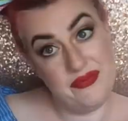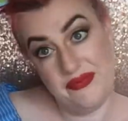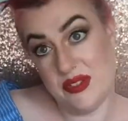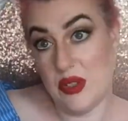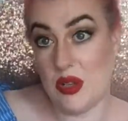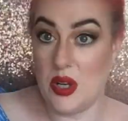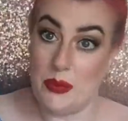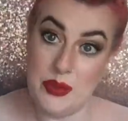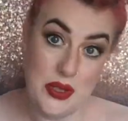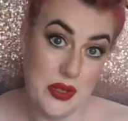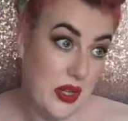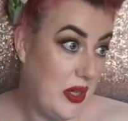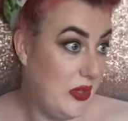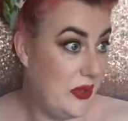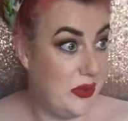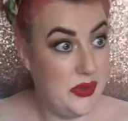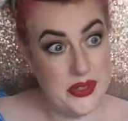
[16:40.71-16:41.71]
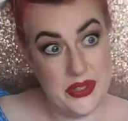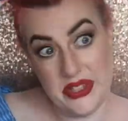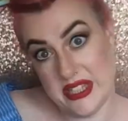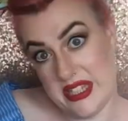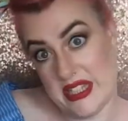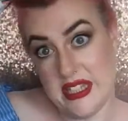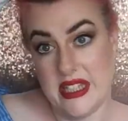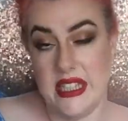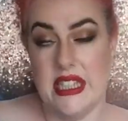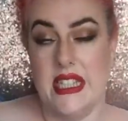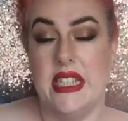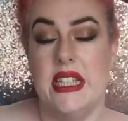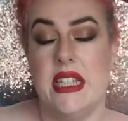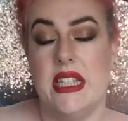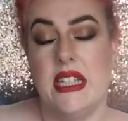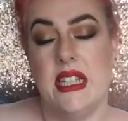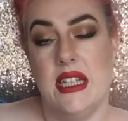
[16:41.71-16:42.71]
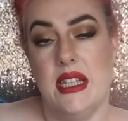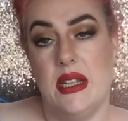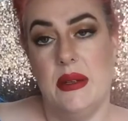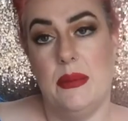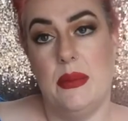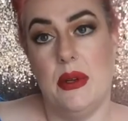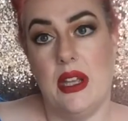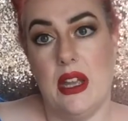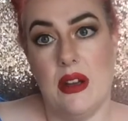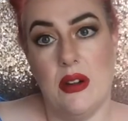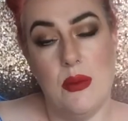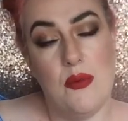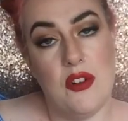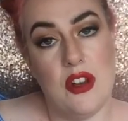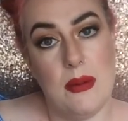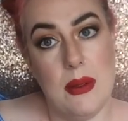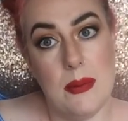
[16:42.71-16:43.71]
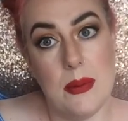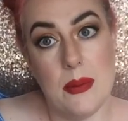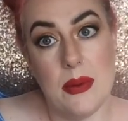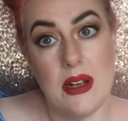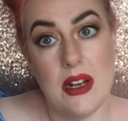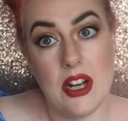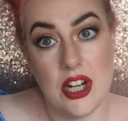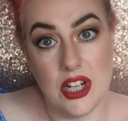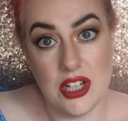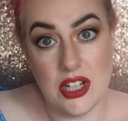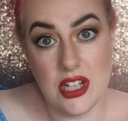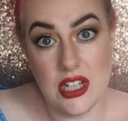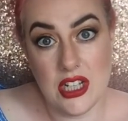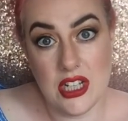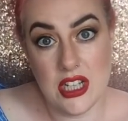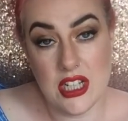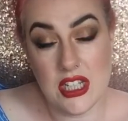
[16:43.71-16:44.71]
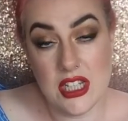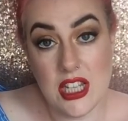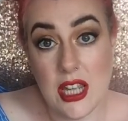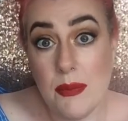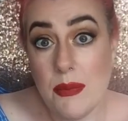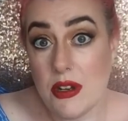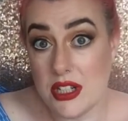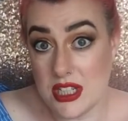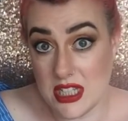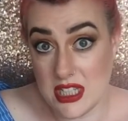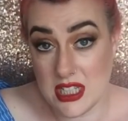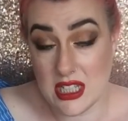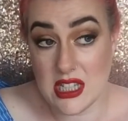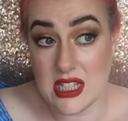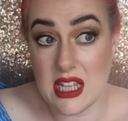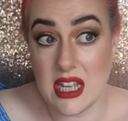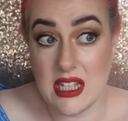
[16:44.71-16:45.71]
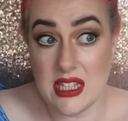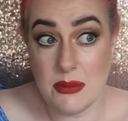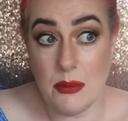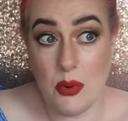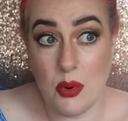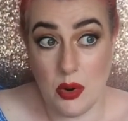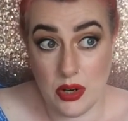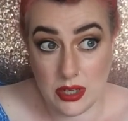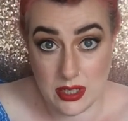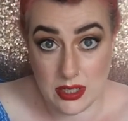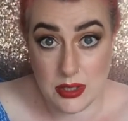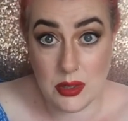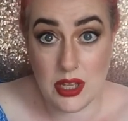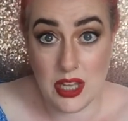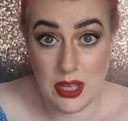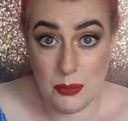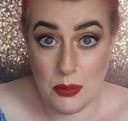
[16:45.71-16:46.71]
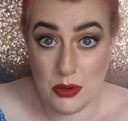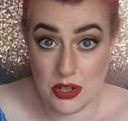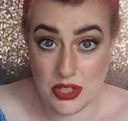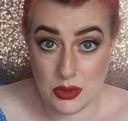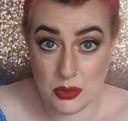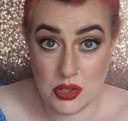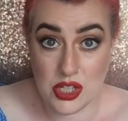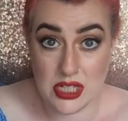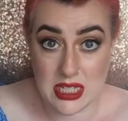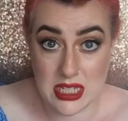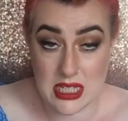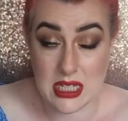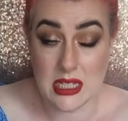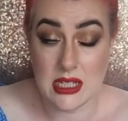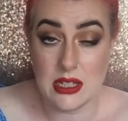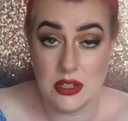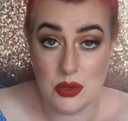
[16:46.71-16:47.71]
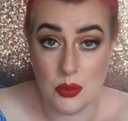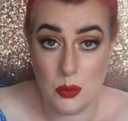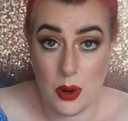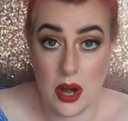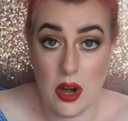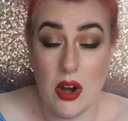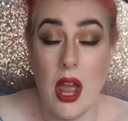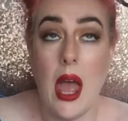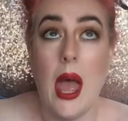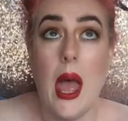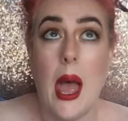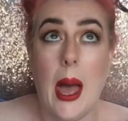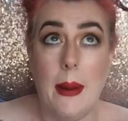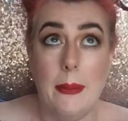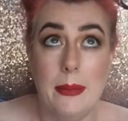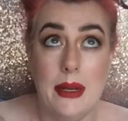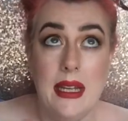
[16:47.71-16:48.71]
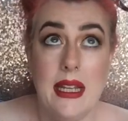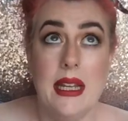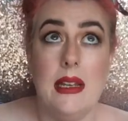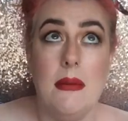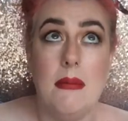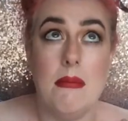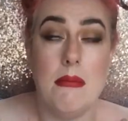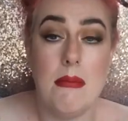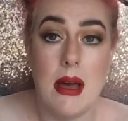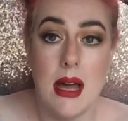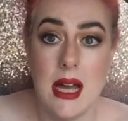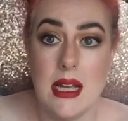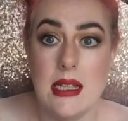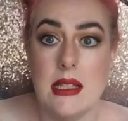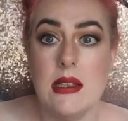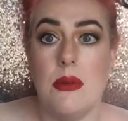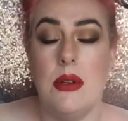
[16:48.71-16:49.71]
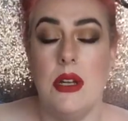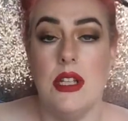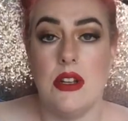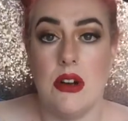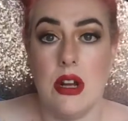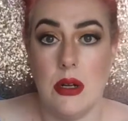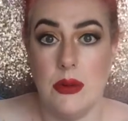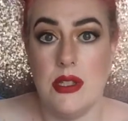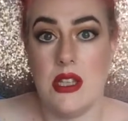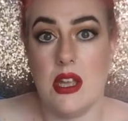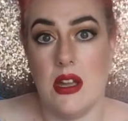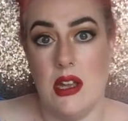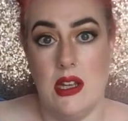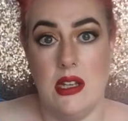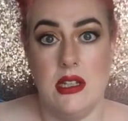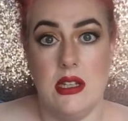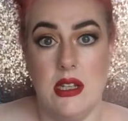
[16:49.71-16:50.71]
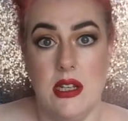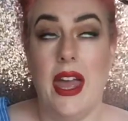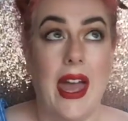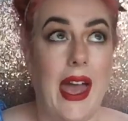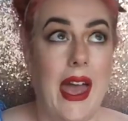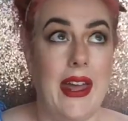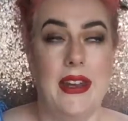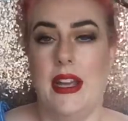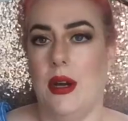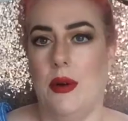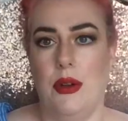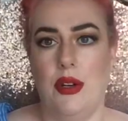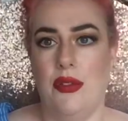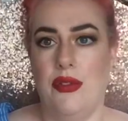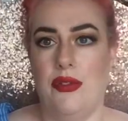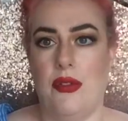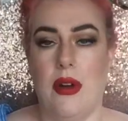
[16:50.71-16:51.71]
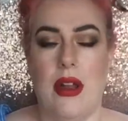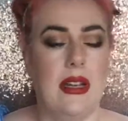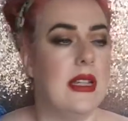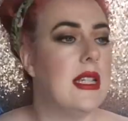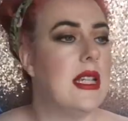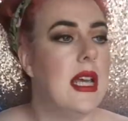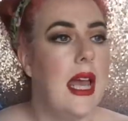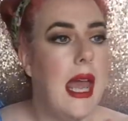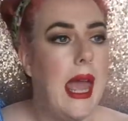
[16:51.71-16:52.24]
Don't come too close. But yeah, hopefully people will learn to keep their distance, that it's important to keep your social distance and to wear a bleeding mask when you are outside. Anyhow, enough of a rant.